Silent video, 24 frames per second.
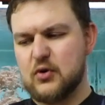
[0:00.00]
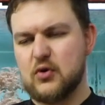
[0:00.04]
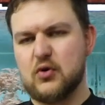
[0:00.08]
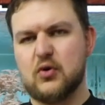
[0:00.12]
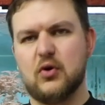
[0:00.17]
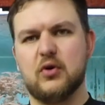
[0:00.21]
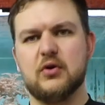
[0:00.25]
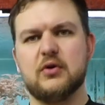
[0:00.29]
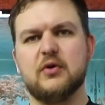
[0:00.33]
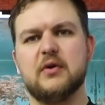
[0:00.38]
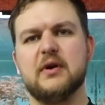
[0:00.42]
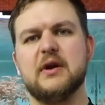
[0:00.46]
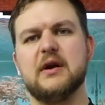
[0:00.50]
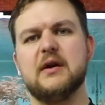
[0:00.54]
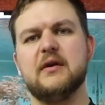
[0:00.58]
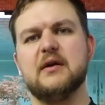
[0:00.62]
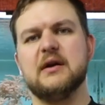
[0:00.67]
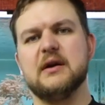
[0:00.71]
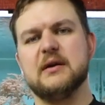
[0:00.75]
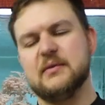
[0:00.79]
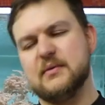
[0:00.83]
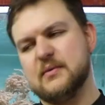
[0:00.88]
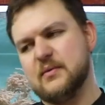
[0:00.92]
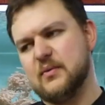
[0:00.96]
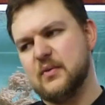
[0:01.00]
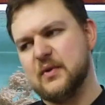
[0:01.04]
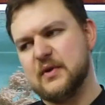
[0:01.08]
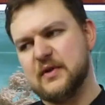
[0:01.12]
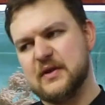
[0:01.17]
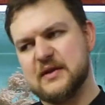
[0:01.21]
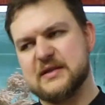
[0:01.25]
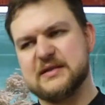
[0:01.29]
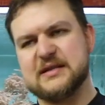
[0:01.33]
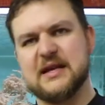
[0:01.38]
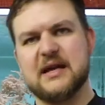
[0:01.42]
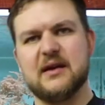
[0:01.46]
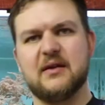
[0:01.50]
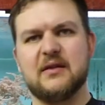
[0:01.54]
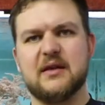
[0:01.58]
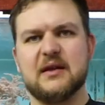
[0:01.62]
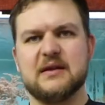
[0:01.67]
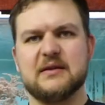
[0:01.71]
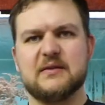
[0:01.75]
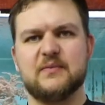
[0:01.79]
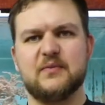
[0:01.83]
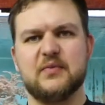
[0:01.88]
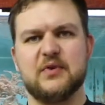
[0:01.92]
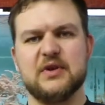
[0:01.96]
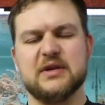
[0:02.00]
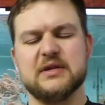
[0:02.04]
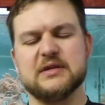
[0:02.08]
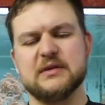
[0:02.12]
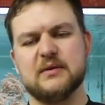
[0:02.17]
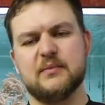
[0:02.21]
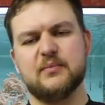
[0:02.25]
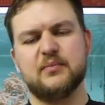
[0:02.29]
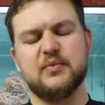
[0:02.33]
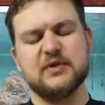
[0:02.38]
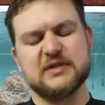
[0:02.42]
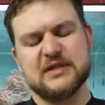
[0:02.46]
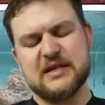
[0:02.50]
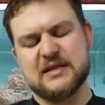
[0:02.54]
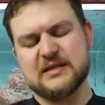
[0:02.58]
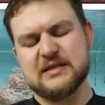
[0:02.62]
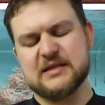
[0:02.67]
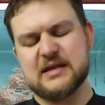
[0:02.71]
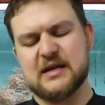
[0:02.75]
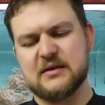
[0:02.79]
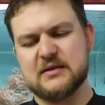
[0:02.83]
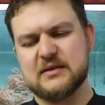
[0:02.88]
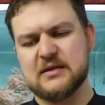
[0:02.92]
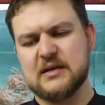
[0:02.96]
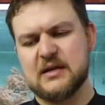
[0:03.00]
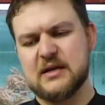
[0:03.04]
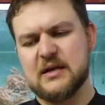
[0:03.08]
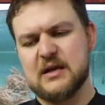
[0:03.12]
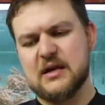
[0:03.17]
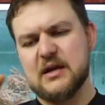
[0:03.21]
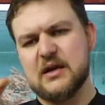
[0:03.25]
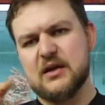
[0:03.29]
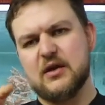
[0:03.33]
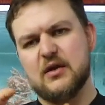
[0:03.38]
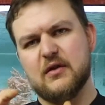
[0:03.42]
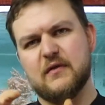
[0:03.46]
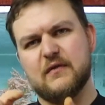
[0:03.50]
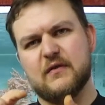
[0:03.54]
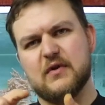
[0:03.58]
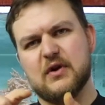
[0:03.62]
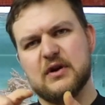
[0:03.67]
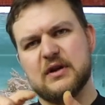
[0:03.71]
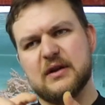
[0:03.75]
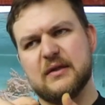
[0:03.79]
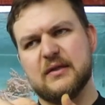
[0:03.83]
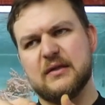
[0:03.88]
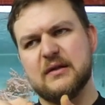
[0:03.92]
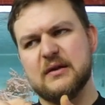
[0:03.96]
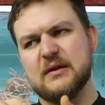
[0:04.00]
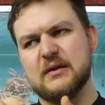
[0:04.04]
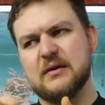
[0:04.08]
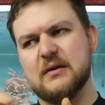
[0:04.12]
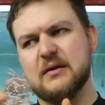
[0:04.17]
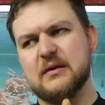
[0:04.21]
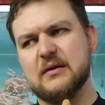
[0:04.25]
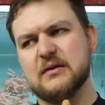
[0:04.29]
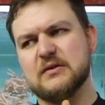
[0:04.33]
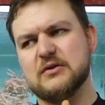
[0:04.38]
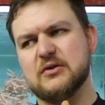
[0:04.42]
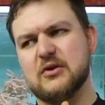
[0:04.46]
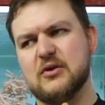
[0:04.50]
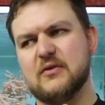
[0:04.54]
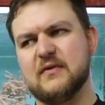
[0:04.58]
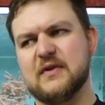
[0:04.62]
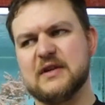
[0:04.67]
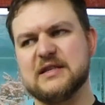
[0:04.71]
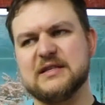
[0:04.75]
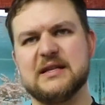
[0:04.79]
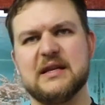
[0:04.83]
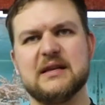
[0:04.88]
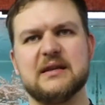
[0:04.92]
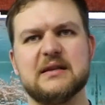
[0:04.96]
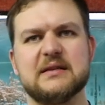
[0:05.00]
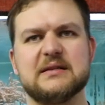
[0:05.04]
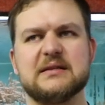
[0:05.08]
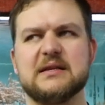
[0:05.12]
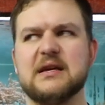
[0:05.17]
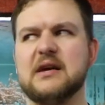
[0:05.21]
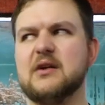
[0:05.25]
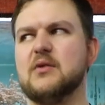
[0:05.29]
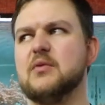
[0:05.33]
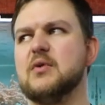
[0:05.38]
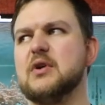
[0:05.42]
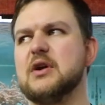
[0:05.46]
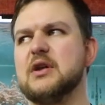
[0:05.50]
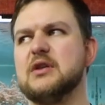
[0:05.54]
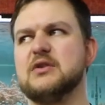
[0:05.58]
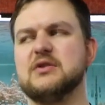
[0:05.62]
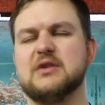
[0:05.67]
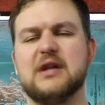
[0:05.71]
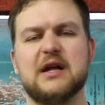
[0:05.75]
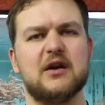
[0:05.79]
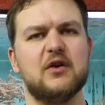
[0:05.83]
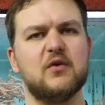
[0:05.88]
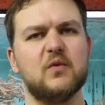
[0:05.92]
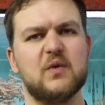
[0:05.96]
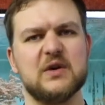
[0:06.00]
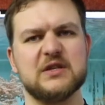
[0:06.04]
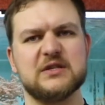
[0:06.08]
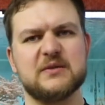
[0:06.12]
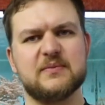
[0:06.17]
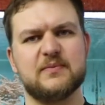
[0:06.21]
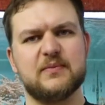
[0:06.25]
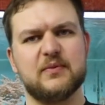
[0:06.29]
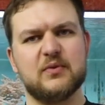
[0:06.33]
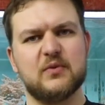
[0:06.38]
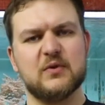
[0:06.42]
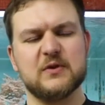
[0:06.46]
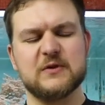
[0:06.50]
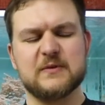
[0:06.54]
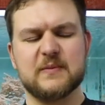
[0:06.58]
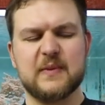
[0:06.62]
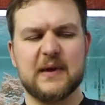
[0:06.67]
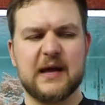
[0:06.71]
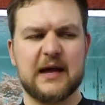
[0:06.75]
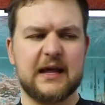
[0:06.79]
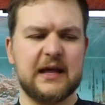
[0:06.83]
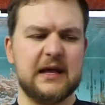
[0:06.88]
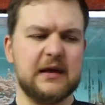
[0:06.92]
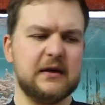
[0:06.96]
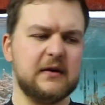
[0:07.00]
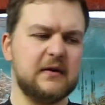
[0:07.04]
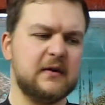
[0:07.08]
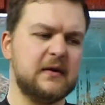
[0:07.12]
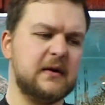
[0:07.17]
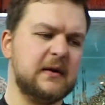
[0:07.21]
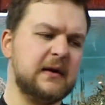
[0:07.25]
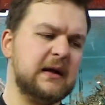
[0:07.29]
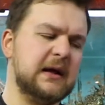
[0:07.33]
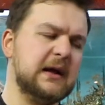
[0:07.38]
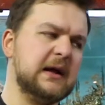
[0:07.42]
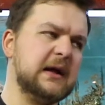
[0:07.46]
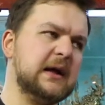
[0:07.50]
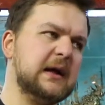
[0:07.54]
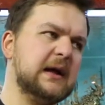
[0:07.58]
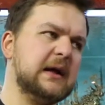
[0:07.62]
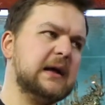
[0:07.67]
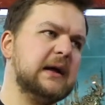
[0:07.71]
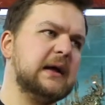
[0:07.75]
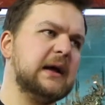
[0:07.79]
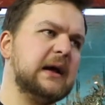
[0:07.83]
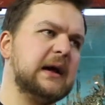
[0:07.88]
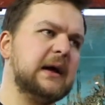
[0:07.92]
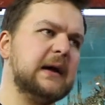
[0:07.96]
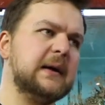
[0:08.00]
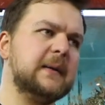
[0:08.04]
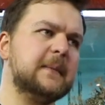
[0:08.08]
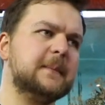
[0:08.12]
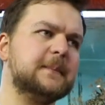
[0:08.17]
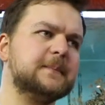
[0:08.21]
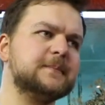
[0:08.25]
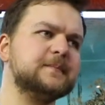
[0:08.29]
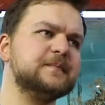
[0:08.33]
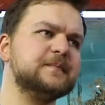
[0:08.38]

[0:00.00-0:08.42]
caudal area with the tail that pre presents out. You've got a thin sort of extended tail working to like a wisp, wisp-like end. Um,